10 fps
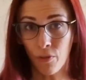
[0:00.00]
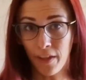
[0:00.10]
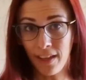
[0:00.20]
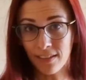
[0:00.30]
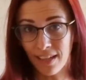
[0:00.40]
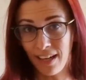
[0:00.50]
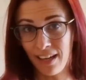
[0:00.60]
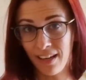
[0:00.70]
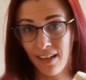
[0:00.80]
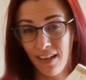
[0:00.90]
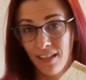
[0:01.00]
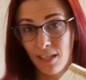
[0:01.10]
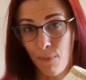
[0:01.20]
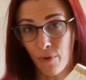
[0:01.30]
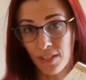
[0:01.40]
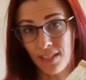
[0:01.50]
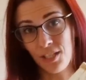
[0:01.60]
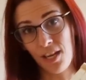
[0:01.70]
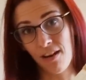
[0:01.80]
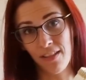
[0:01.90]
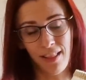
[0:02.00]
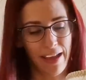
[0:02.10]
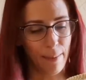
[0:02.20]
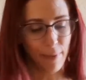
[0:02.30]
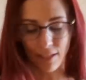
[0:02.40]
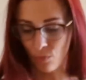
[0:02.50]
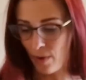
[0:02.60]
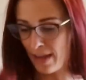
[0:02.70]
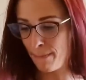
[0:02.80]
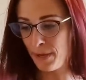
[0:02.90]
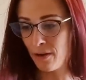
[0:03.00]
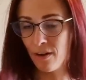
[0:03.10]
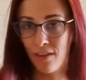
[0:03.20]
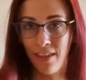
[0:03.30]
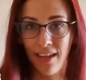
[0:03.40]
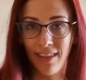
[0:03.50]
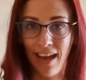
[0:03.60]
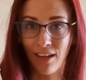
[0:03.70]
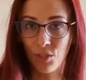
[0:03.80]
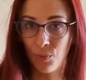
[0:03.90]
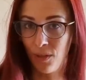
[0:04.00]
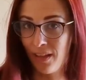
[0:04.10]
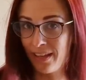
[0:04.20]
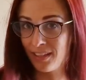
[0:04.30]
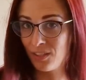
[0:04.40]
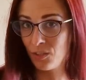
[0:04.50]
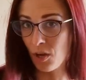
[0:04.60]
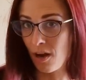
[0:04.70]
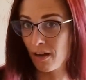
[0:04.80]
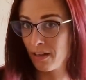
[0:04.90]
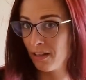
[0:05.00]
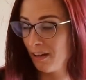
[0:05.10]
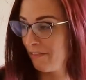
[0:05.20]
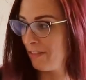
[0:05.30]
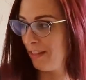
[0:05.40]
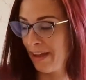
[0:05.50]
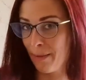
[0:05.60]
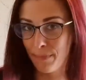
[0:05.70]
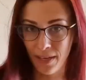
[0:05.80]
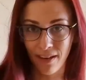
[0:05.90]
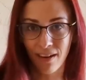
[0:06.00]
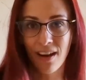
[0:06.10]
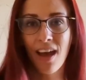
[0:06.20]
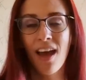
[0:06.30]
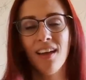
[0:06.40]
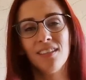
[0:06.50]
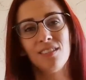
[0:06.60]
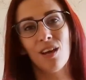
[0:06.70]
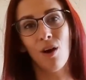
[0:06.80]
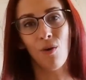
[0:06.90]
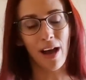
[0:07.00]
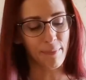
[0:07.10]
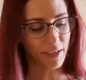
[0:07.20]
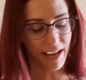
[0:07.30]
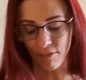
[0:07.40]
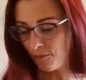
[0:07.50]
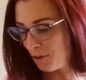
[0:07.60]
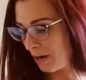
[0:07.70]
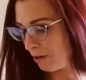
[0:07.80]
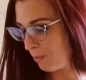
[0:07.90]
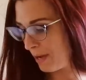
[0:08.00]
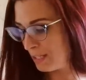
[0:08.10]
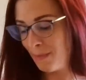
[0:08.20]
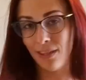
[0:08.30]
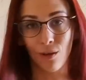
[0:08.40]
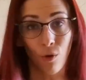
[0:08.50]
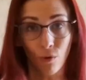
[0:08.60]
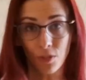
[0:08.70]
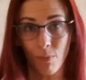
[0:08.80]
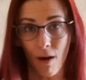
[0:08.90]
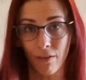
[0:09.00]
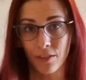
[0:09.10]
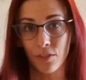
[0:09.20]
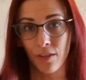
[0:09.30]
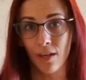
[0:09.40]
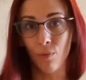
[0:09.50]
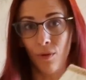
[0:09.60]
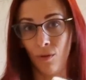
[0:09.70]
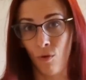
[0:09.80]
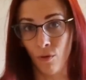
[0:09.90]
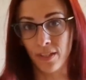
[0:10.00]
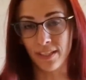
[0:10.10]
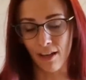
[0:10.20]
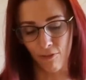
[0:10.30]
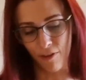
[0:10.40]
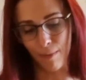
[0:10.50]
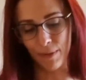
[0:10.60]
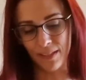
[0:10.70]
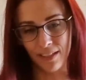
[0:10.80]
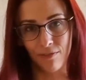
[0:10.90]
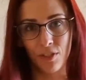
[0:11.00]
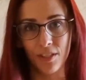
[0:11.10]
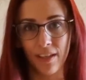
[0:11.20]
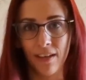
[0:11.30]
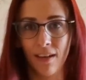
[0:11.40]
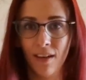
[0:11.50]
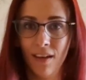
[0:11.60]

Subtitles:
that supports the shade on the lamp is way bigger than the actual like stock of the lamp here. So I'm gonna have to figure out a way to make the hole smaller so that it will hold itself up instead of just like